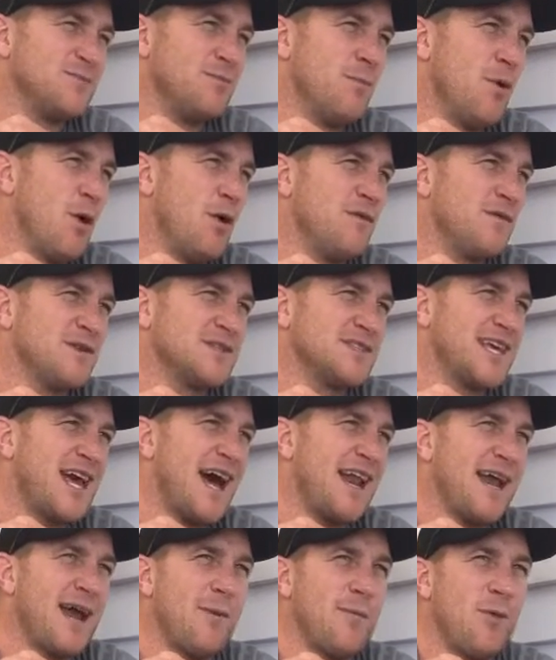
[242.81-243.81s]
move, this
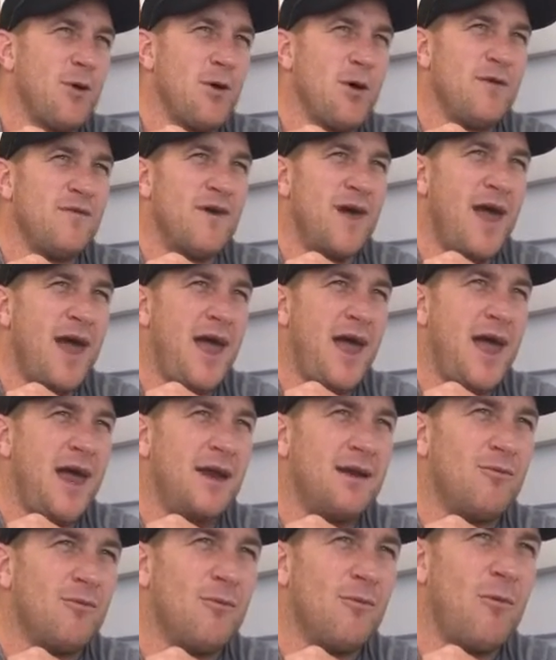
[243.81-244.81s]
cutout move,
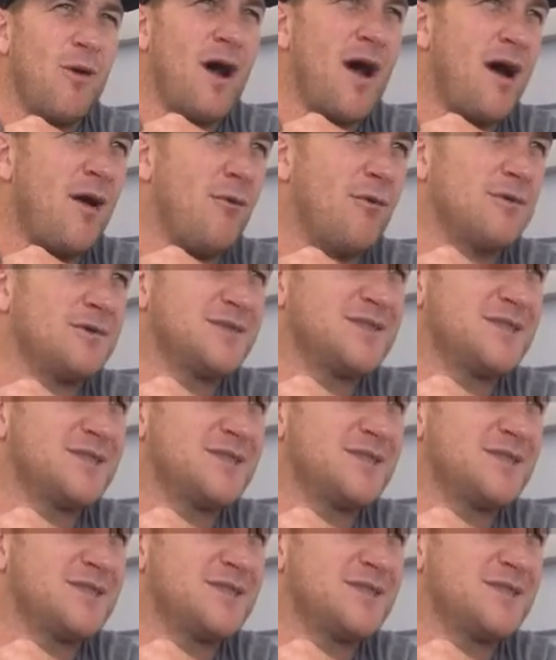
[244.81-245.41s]
and wow,